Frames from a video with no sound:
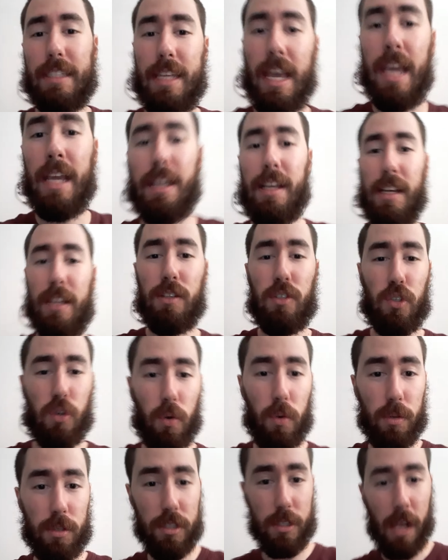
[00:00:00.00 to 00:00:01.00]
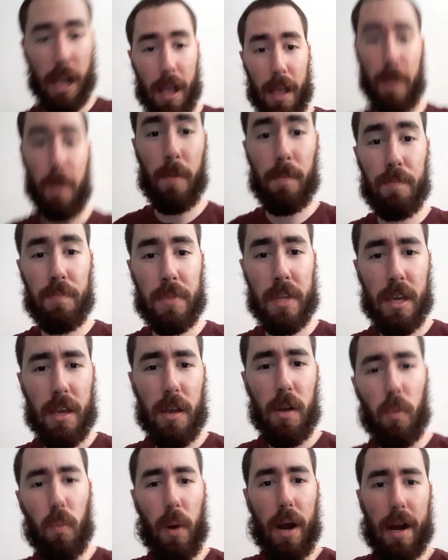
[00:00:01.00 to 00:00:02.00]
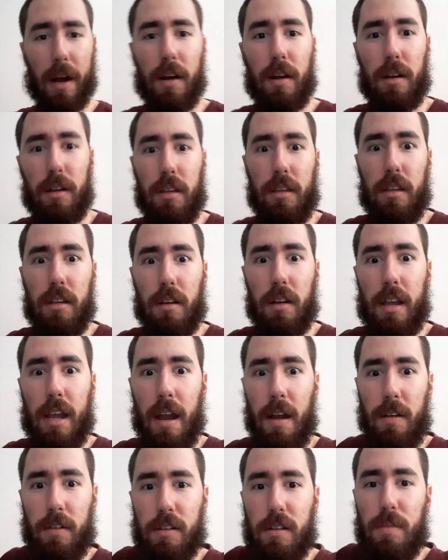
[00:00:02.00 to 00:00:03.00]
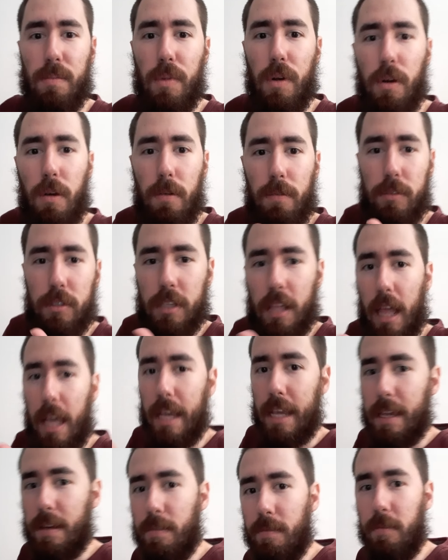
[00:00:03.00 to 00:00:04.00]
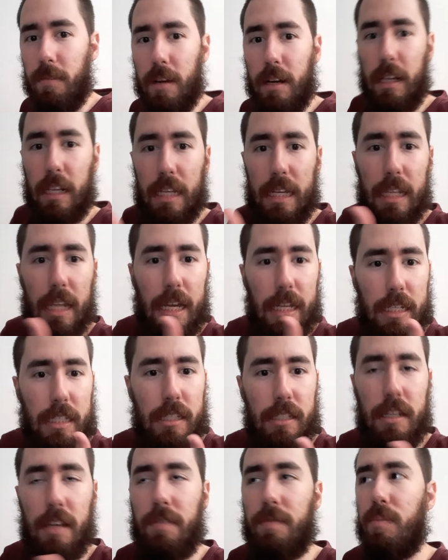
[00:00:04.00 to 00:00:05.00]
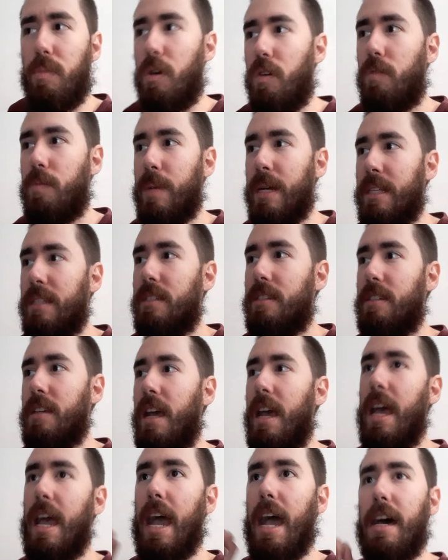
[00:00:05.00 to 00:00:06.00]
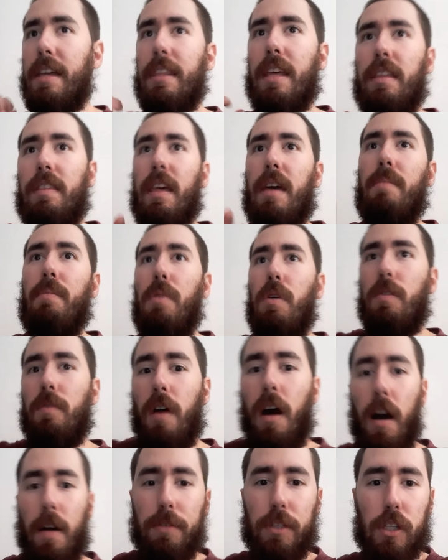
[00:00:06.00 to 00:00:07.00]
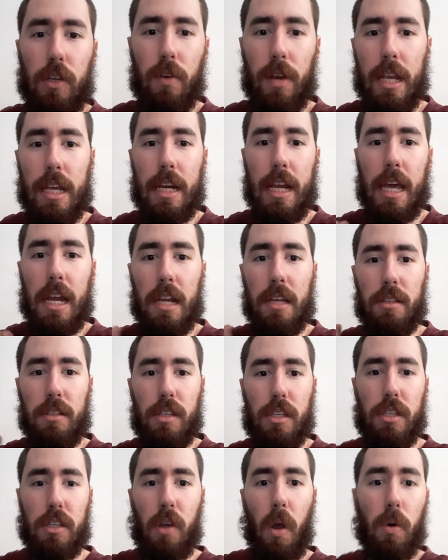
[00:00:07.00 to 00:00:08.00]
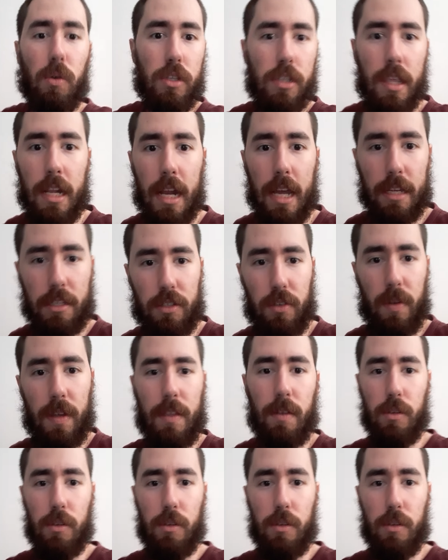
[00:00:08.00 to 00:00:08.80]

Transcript: tank control style, where your character moves like in really like stiff movements, and then they move off screen and it goes to the next screen.